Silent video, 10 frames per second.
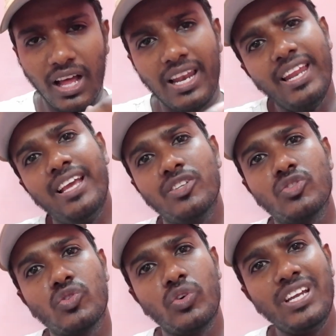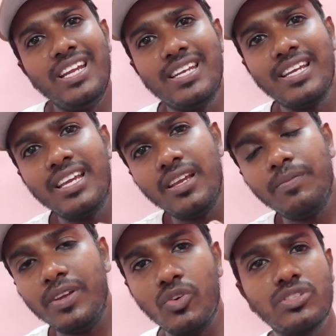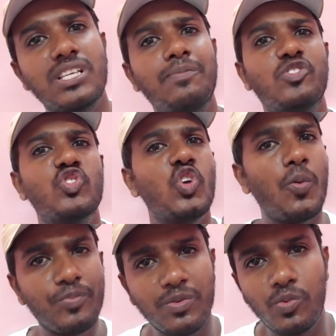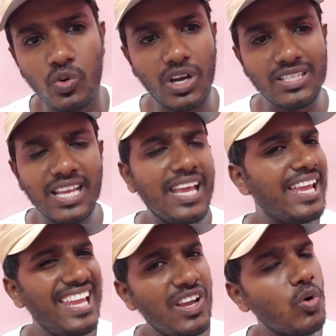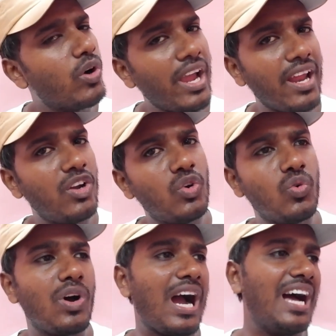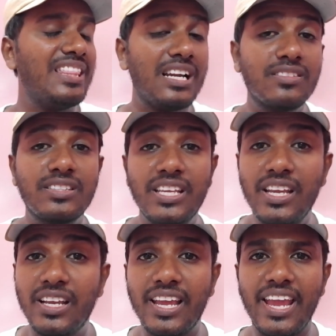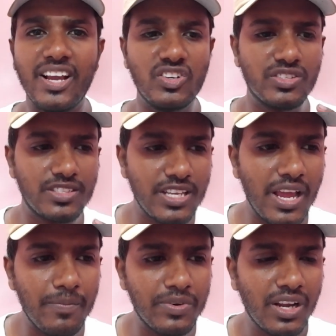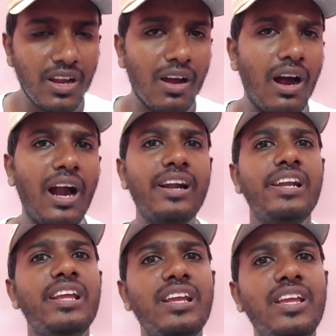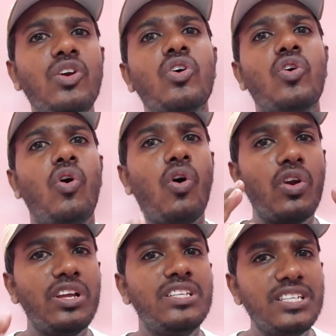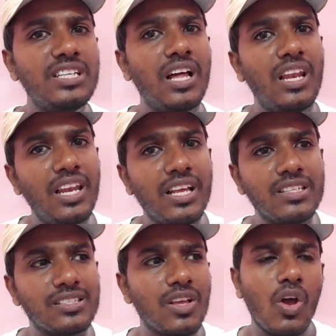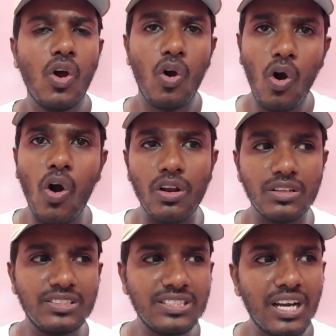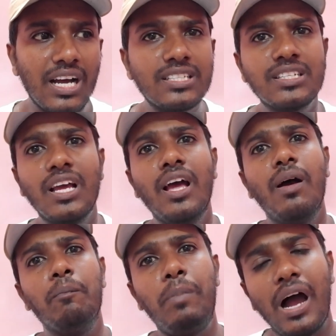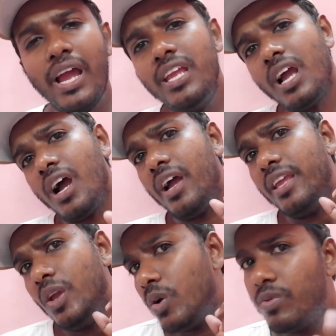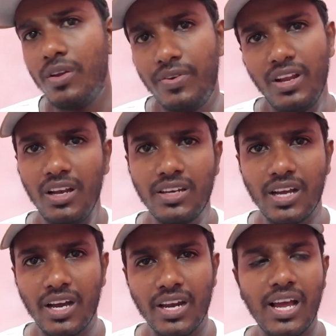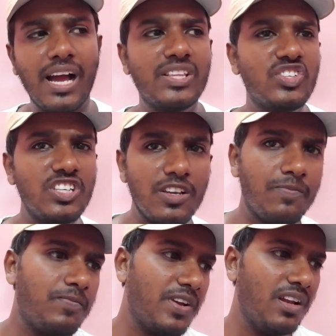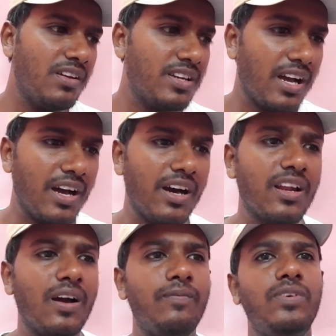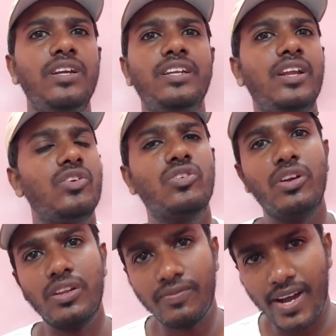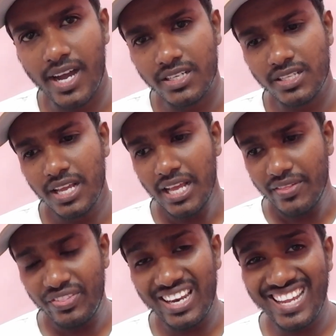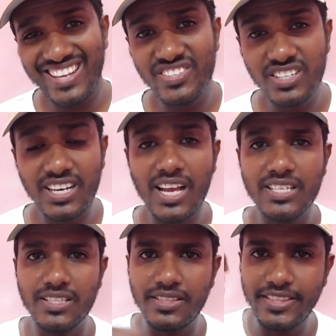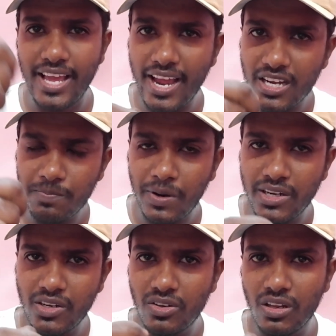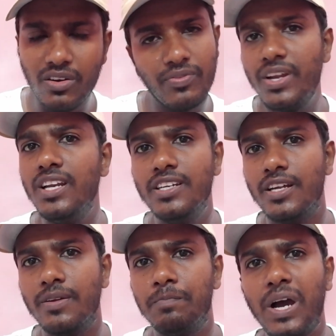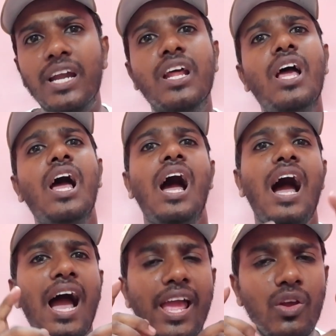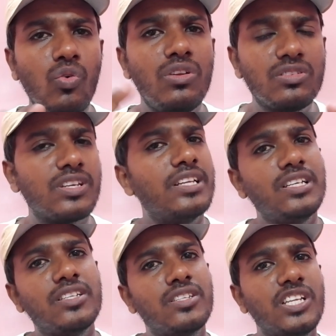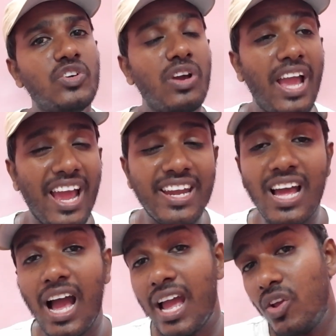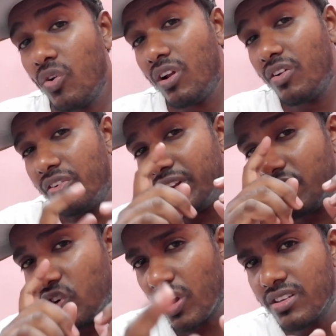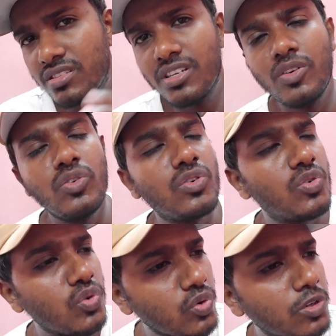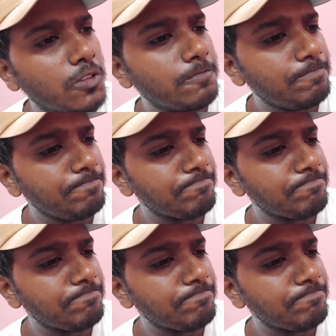the lens so it give you some soft focus. You can do other thing except hurting your original lens, or just buy a UV filter, a cheap filter, roughly 10 to 20 bucks, then scratch that particular filter. But I will suggest you and I will request you to